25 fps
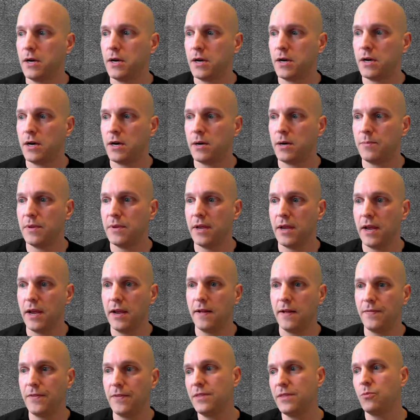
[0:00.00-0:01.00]

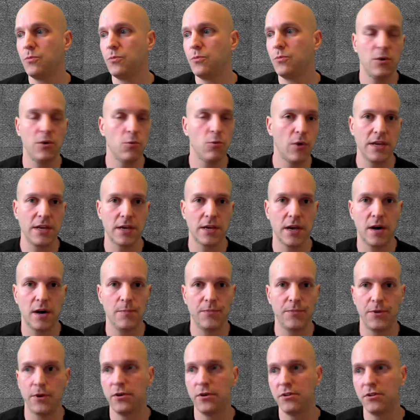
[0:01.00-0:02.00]
And then when they wake
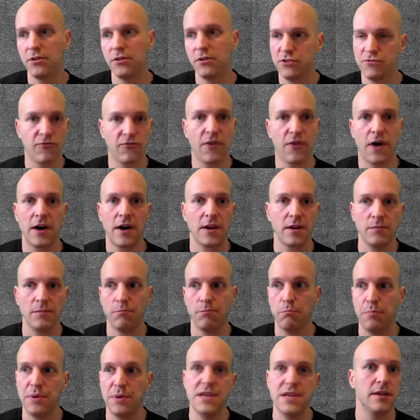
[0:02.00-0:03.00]
up, they're just
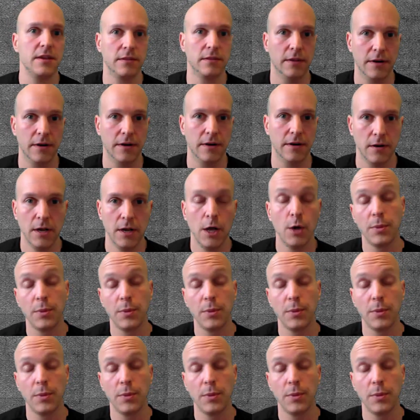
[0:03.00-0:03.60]
fine being there.